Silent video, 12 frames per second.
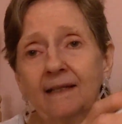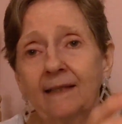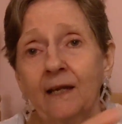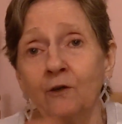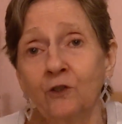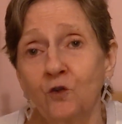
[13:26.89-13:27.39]

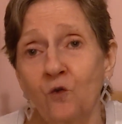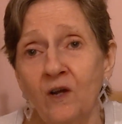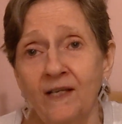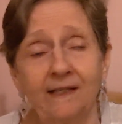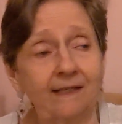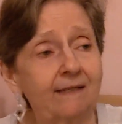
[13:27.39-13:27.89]
They're her
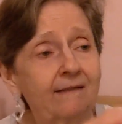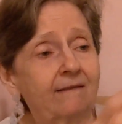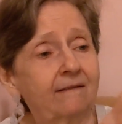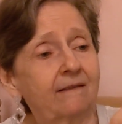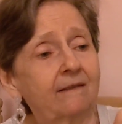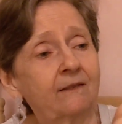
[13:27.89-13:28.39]
toys,
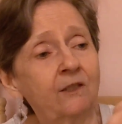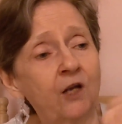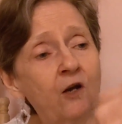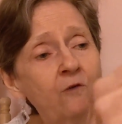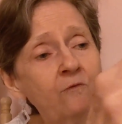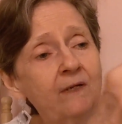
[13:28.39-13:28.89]
you
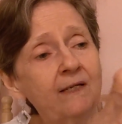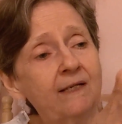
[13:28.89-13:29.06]
know?